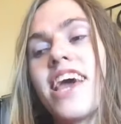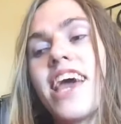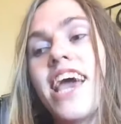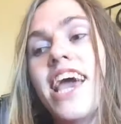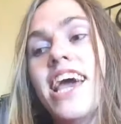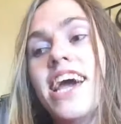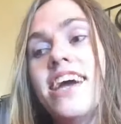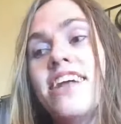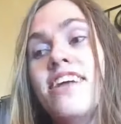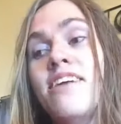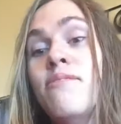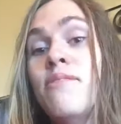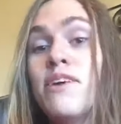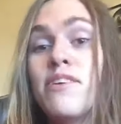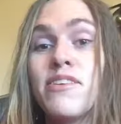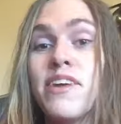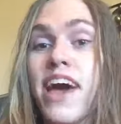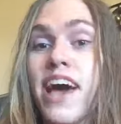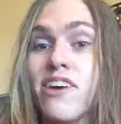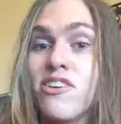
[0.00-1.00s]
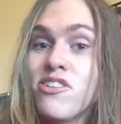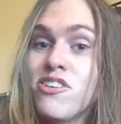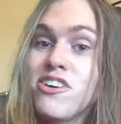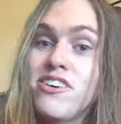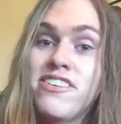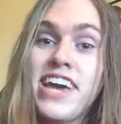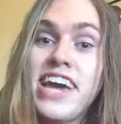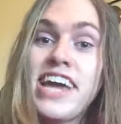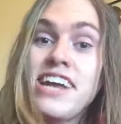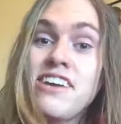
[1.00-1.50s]
it makes it extra
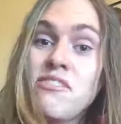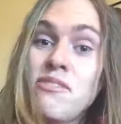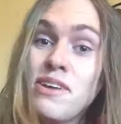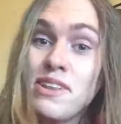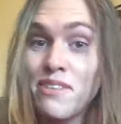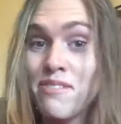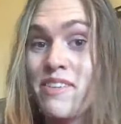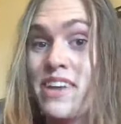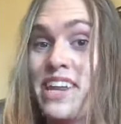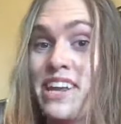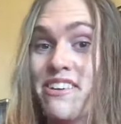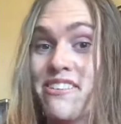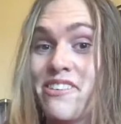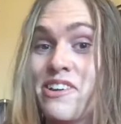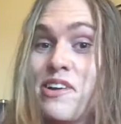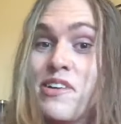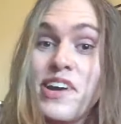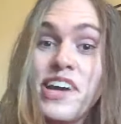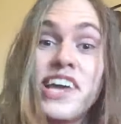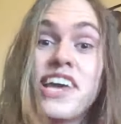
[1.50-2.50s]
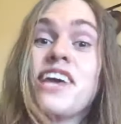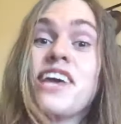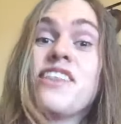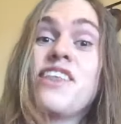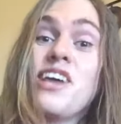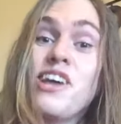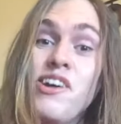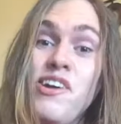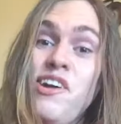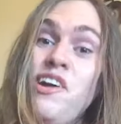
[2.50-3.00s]
exciting to make the videos knowing
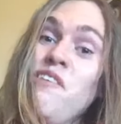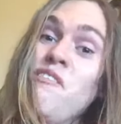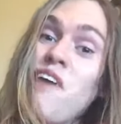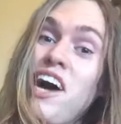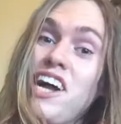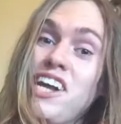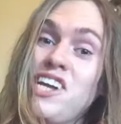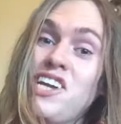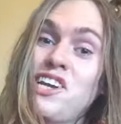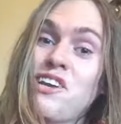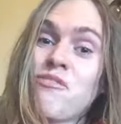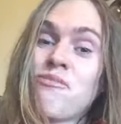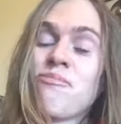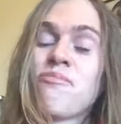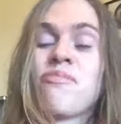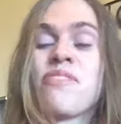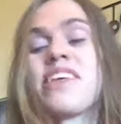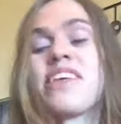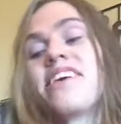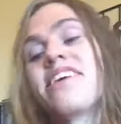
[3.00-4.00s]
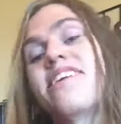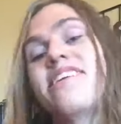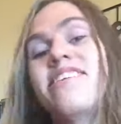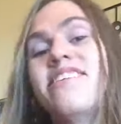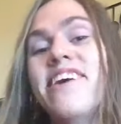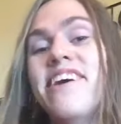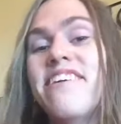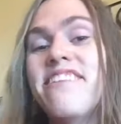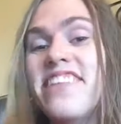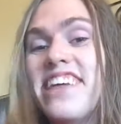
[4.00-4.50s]
that you're going to watch.
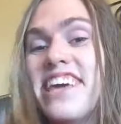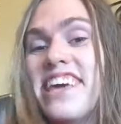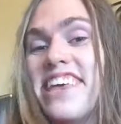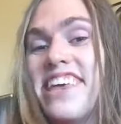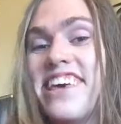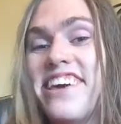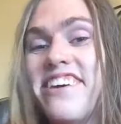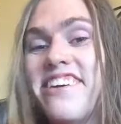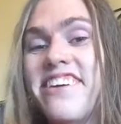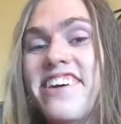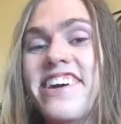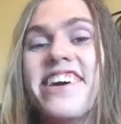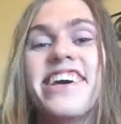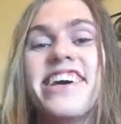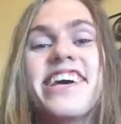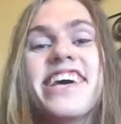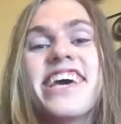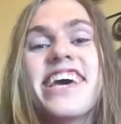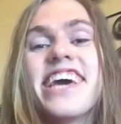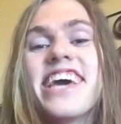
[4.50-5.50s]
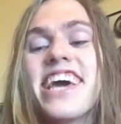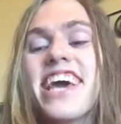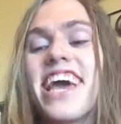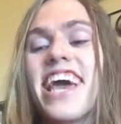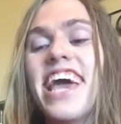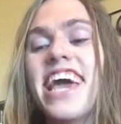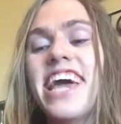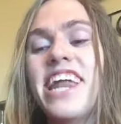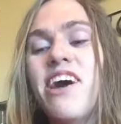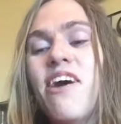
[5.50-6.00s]
So thank you,
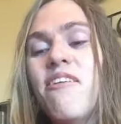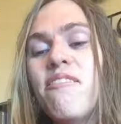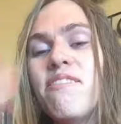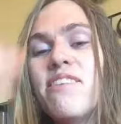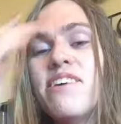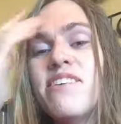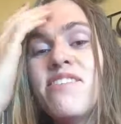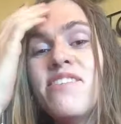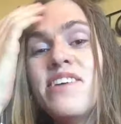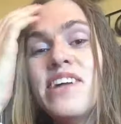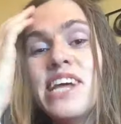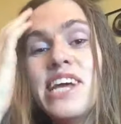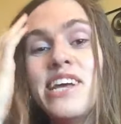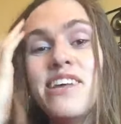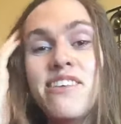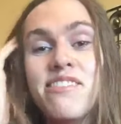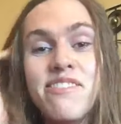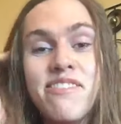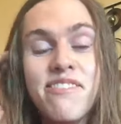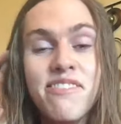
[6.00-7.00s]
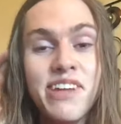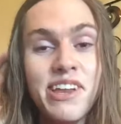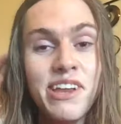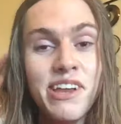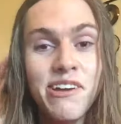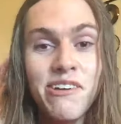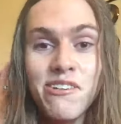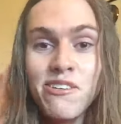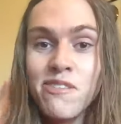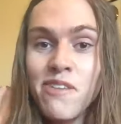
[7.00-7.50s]
and I hope this video
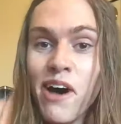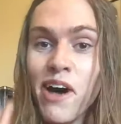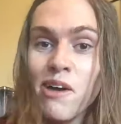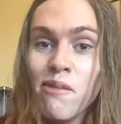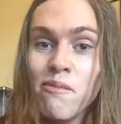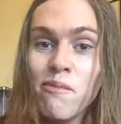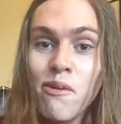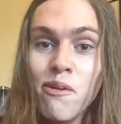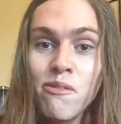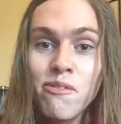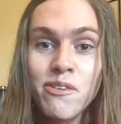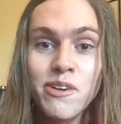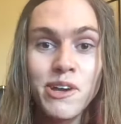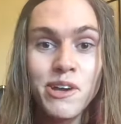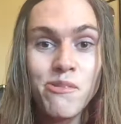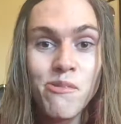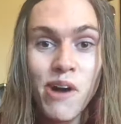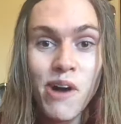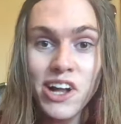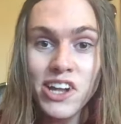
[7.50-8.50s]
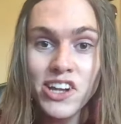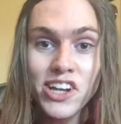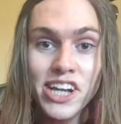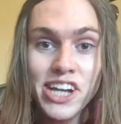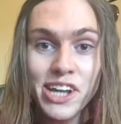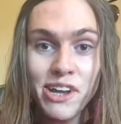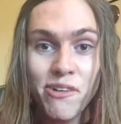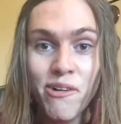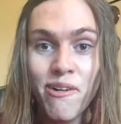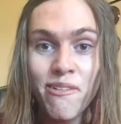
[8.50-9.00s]
is valuable for you watching
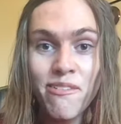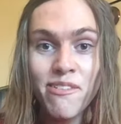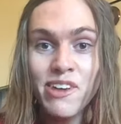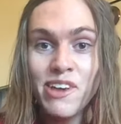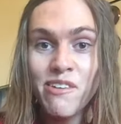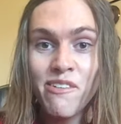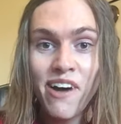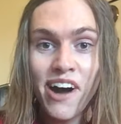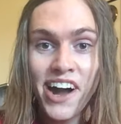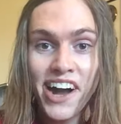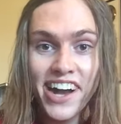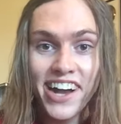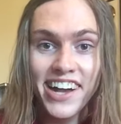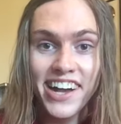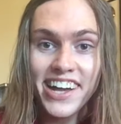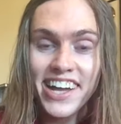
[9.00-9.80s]
it, whoever you are.